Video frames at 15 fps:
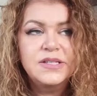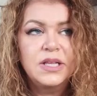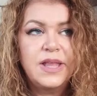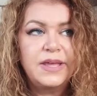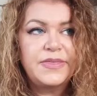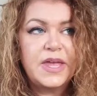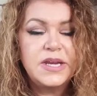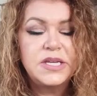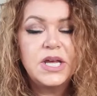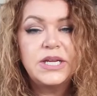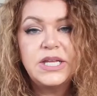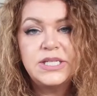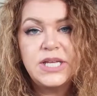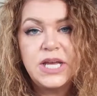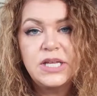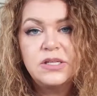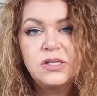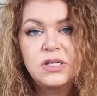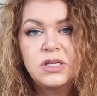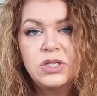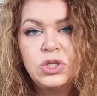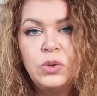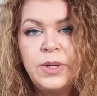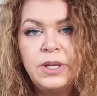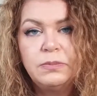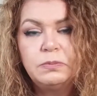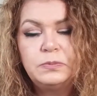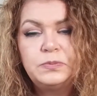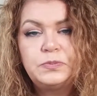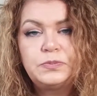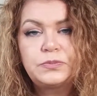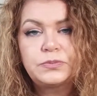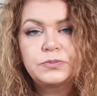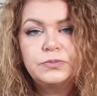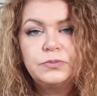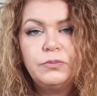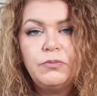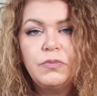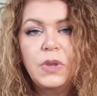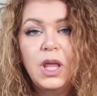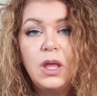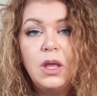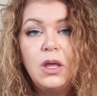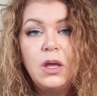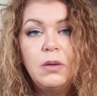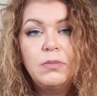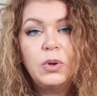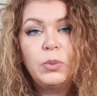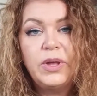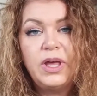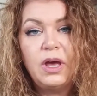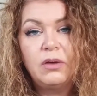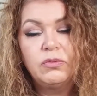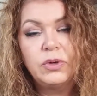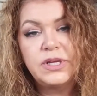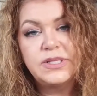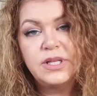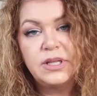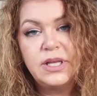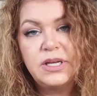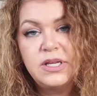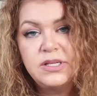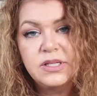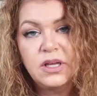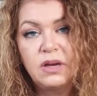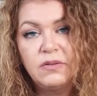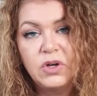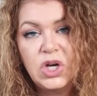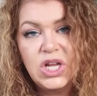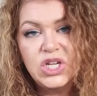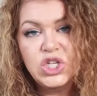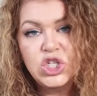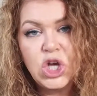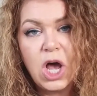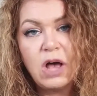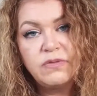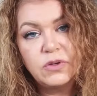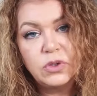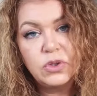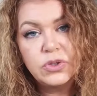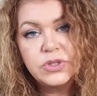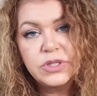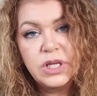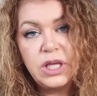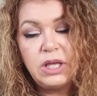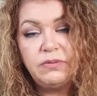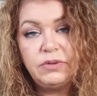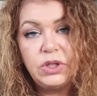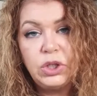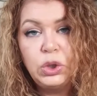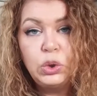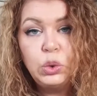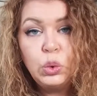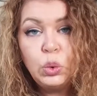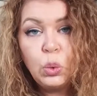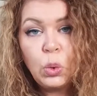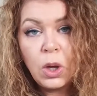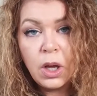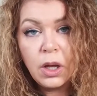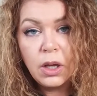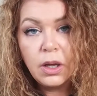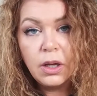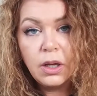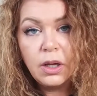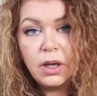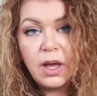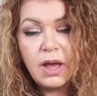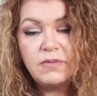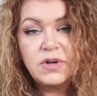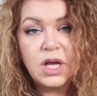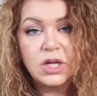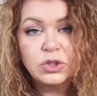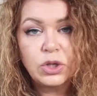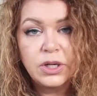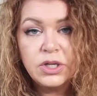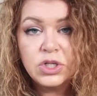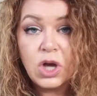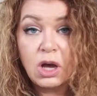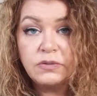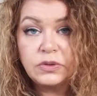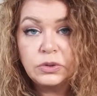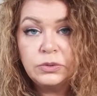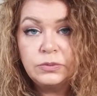like that nutty taste to it. But we have recently discovered chaffles. If you have not tried a chaffle,